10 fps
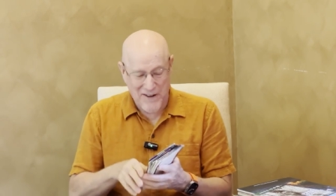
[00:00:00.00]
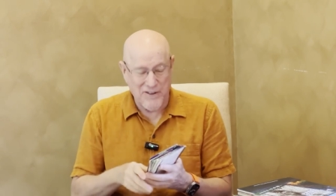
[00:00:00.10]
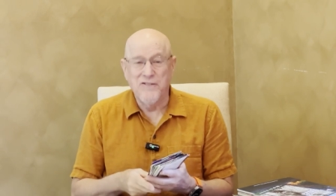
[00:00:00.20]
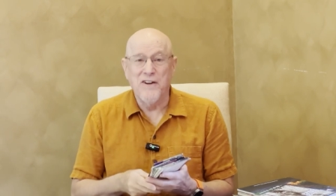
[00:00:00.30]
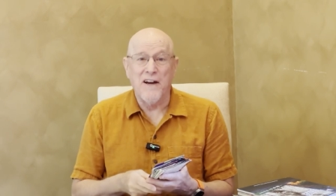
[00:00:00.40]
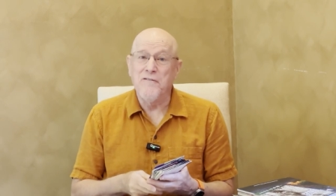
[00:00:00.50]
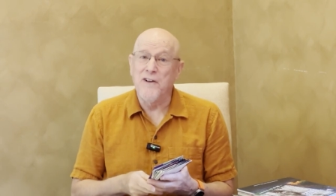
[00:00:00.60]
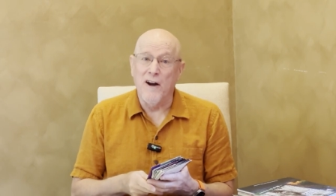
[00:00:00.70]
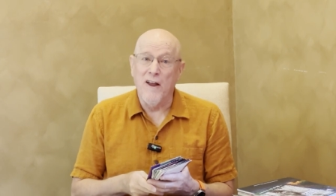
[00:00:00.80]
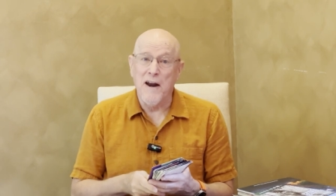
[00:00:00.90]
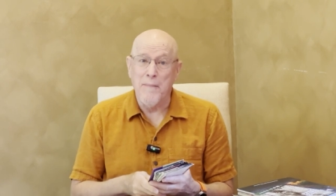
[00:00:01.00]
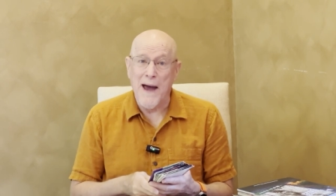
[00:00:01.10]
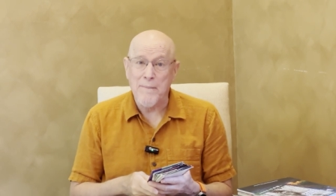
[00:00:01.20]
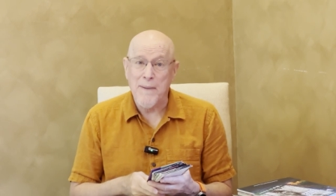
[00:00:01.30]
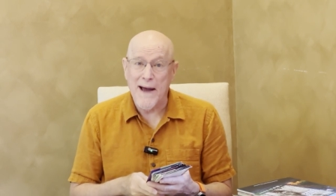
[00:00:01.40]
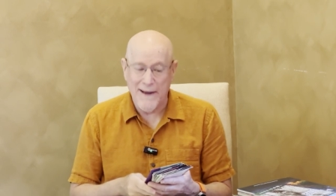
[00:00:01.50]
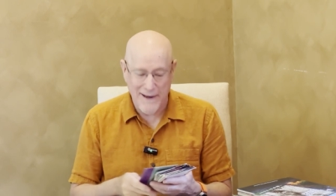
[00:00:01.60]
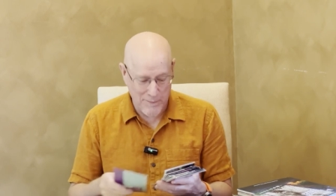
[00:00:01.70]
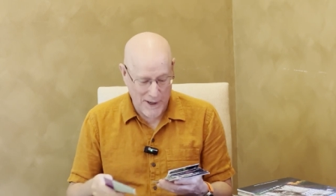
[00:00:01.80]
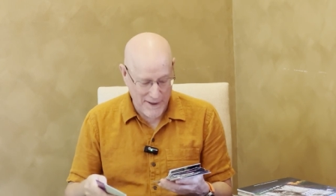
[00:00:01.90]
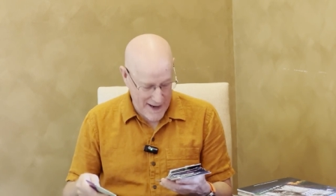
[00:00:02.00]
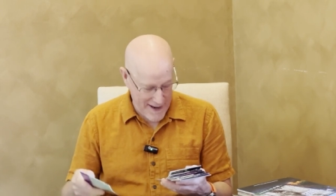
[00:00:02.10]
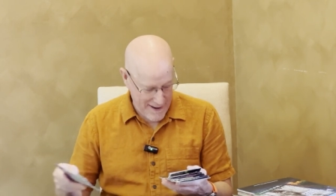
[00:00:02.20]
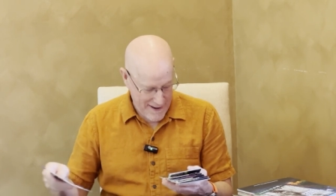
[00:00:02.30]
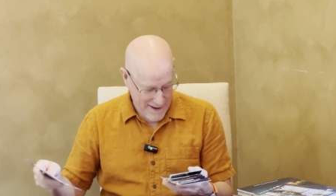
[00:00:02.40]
As I said, I've done a lot of backpacking in my day,